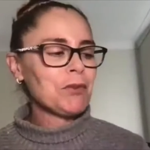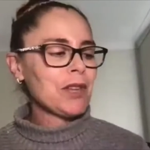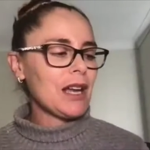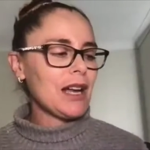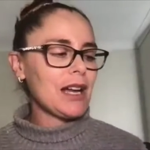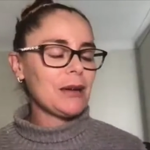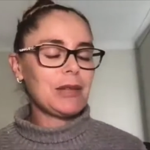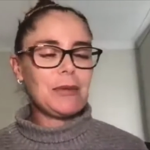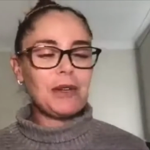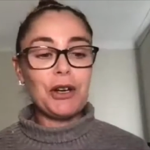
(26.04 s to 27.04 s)

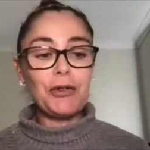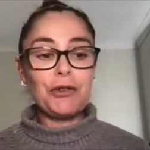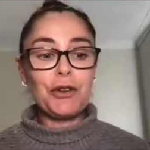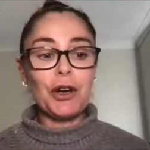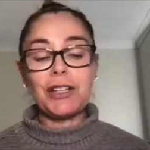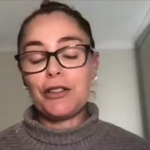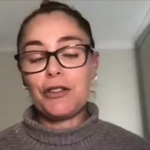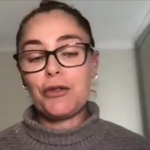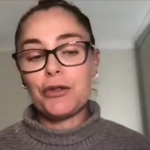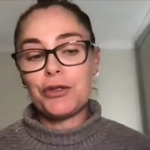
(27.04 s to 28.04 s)
let me know if you've got any
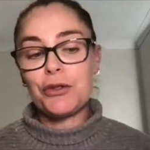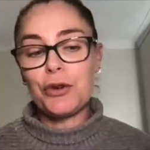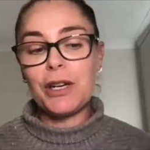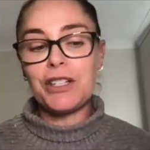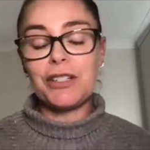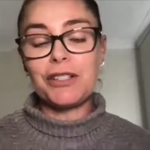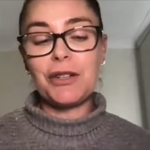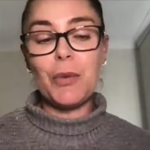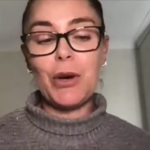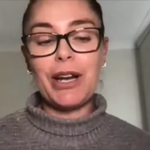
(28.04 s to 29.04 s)
thoughts or questions
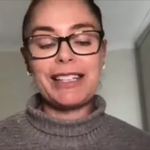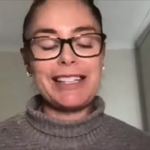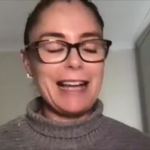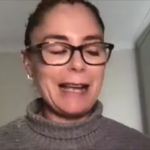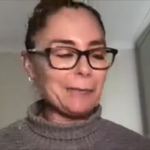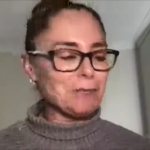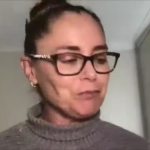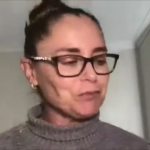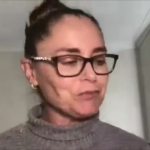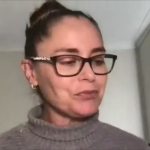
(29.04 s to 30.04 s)
on what I say.
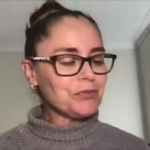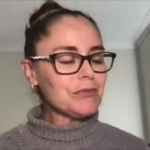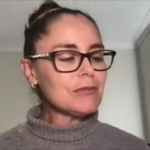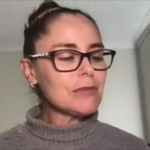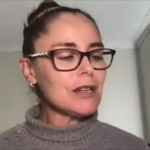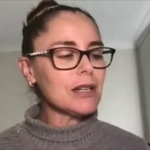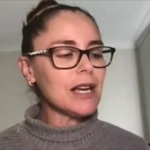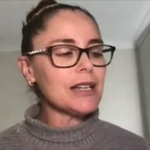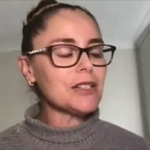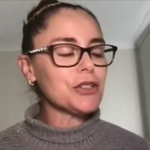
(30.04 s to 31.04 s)

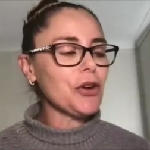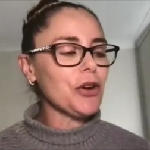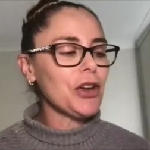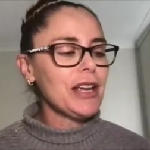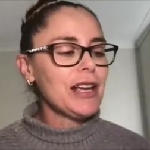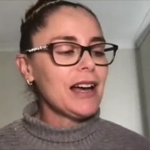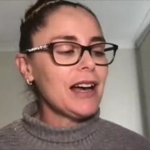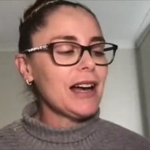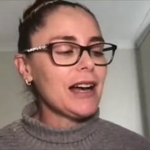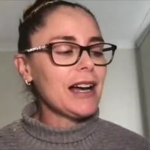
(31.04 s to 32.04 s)
Okay, so
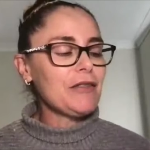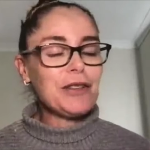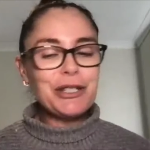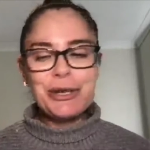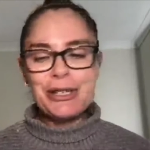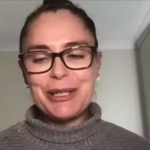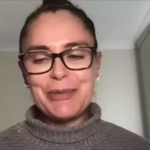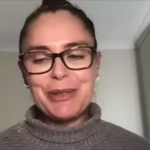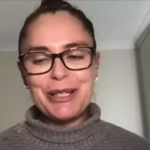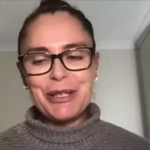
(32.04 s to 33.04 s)
first question is
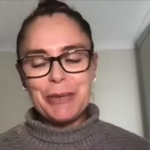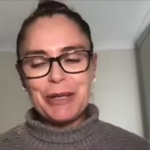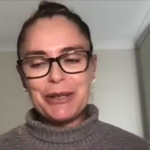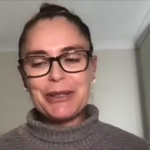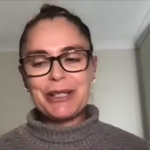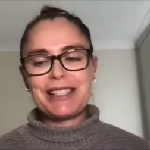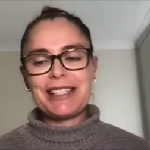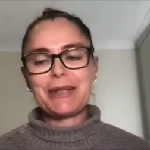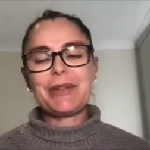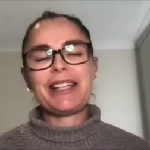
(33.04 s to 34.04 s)
pretty topical because
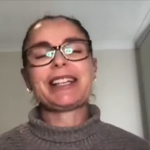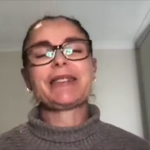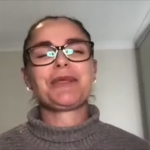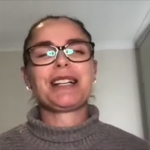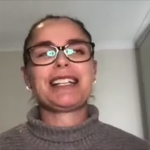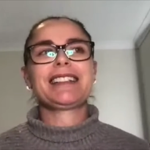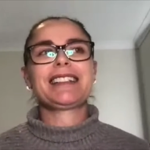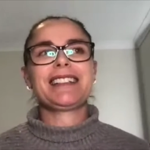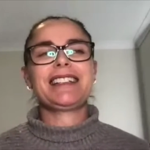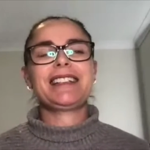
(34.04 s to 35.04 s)
this week I'm running
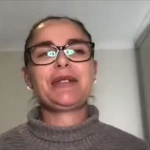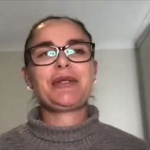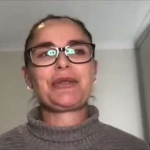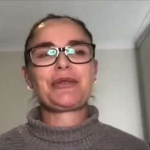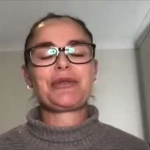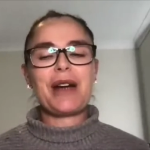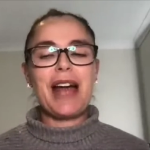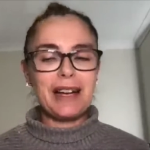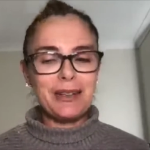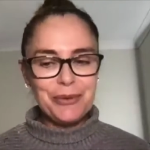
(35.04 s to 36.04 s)
the
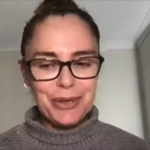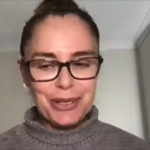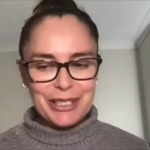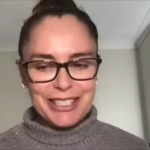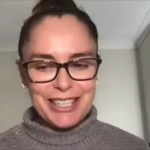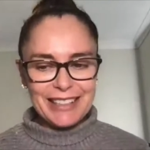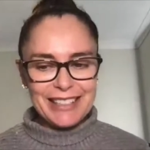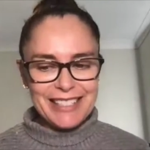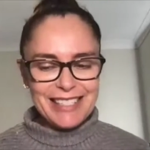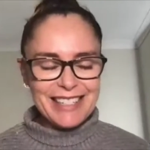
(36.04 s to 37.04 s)
Groundwork
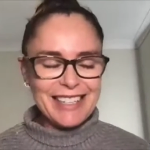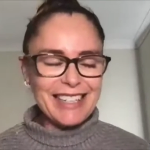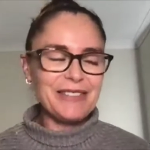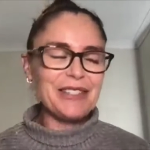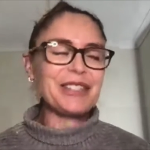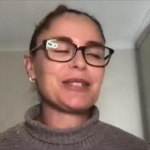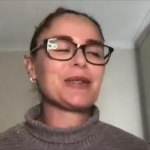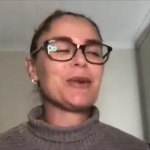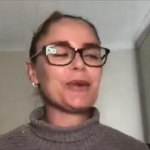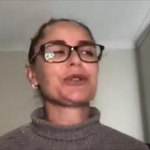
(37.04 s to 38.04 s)
challenge, which is
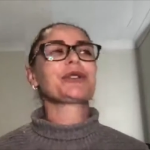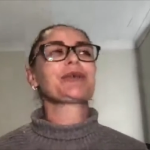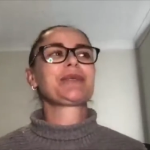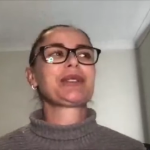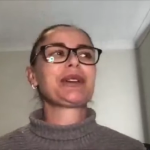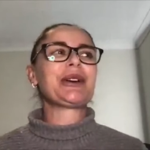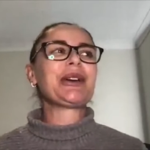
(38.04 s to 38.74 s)
awesome. So